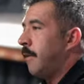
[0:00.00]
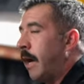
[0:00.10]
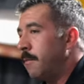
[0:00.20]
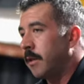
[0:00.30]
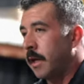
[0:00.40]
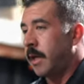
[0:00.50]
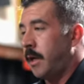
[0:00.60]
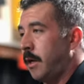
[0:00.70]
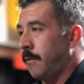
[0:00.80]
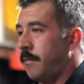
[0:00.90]
That'd be like
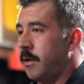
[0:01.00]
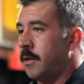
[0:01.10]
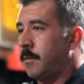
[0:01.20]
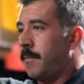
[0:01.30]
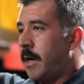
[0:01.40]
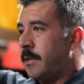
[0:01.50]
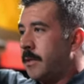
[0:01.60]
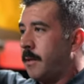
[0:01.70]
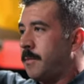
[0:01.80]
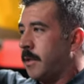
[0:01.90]
hitting a front double
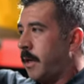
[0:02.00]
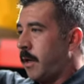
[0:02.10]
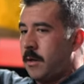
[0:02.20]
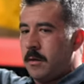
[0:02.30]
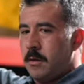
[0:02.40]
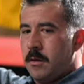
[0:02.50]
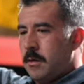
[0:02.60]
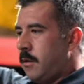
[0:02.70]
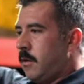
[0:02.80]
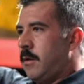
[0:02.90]
biceps like
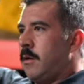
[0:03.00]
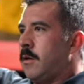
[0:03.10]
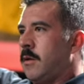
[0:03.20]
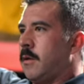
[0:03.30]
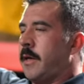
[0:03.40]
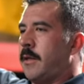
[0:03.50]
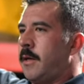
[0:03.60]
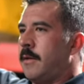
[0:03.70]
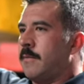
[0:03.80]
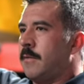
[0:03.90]

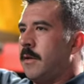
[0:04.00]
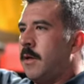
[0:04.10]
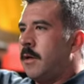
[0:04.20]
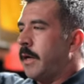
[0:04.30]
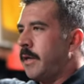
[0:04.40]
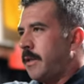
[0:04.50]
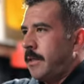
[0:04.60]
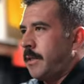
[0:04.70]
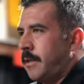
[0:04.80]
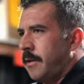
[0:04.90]
this. Like,
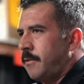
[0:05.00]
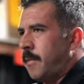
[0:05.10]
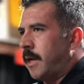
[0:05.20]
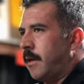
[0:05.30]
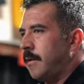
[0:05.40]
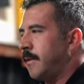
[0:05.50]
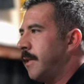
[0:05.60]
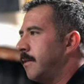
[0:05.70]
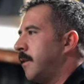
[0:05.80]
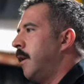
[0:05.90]
it just doesn't make any
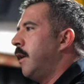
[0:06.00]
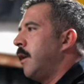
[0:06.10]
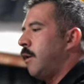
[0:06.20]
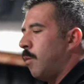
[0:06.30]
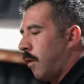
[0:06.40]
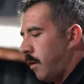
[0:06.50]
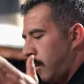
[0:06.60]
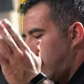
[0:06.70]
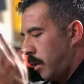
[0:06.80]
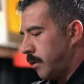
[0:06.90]
sense. You
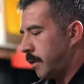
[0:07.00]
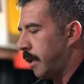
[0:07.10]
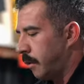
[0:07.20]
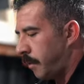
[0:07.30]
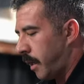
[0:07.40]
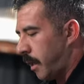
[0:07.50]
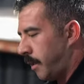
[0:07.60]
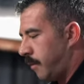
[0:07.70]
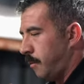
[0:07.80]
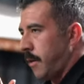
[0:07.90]
want one side of the body
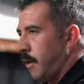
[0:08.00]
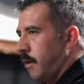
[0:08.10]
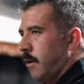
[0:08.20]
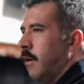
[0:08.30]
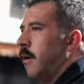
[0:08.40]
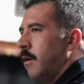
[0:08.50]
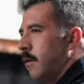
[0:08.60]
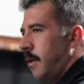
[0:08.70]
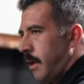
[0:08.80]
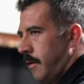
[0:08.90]
to mirror
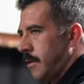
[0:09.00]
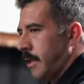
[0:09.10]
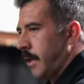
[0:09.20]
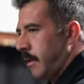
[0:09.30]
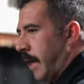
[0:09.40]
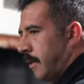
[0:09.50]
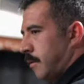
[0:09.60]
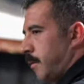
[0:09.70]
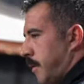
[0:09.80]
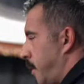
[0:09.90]
the other side.
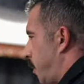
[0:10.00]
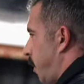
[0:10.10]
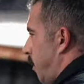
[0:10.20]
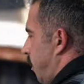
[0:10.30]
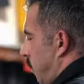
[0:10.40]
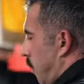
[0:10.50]
That's what symmetry is. It's